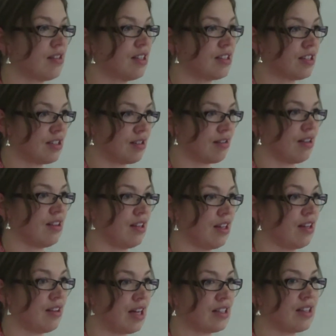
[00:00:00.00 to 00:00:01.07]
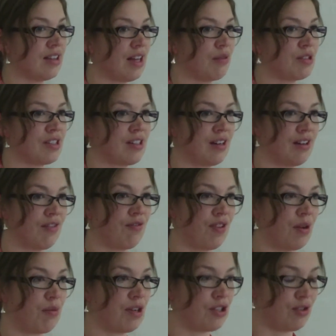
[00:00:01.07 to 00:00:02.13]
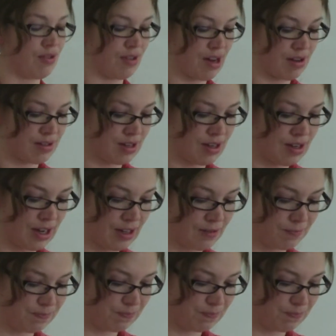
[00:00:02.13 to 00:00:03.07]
That was done in February 2008.